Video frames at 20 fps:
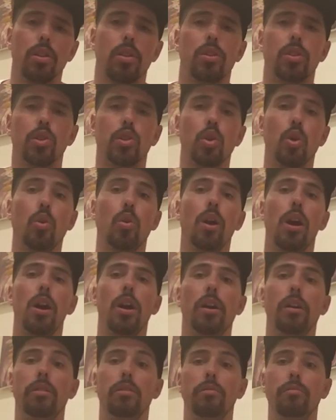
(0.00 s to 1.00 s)

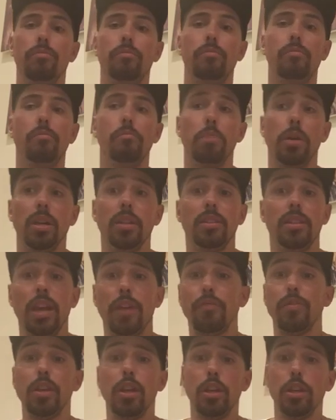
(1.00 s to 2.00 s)
So, but it's
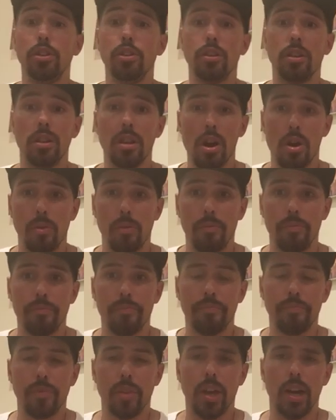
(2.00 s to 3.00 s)
definitely good to
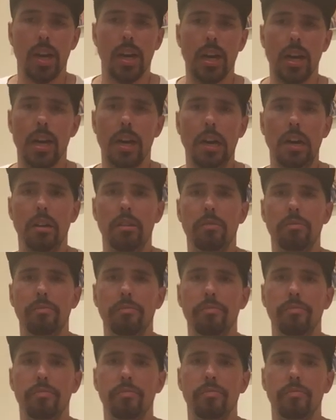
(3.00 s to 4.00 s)
know.
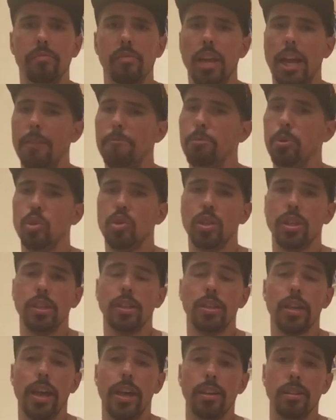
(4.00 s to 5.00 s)
Like Bruce Lee
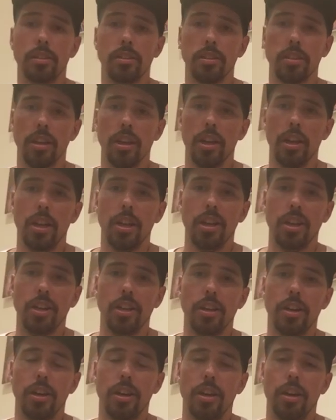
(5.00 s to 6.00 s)
says,
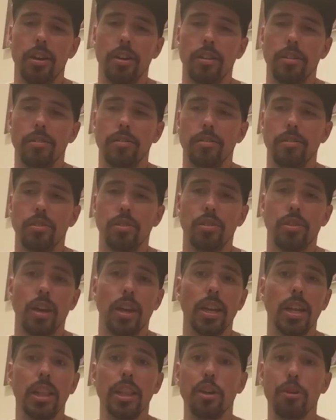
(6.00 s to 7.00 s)

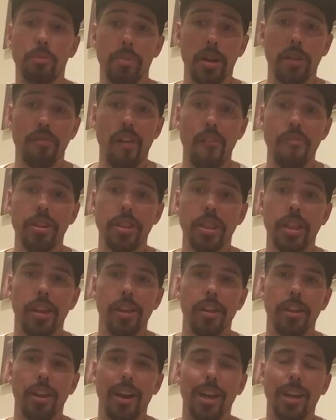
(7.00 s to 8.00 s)
study a little bit of
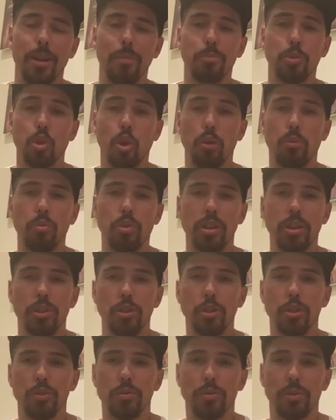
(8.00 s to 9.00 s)
everything and absorb what is
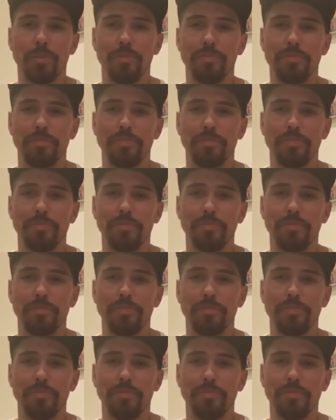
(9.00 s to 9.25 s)
useful.